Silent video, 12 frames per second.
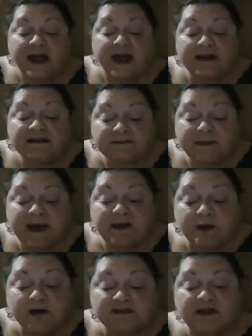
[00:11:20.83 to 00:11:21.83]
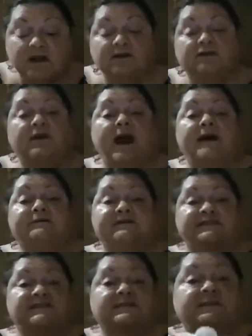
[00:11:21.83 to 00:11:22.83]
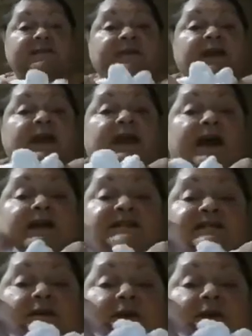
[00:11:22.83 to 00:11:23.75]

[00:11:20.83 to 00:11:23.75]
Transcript: and it's by Hooked on Crafts. And so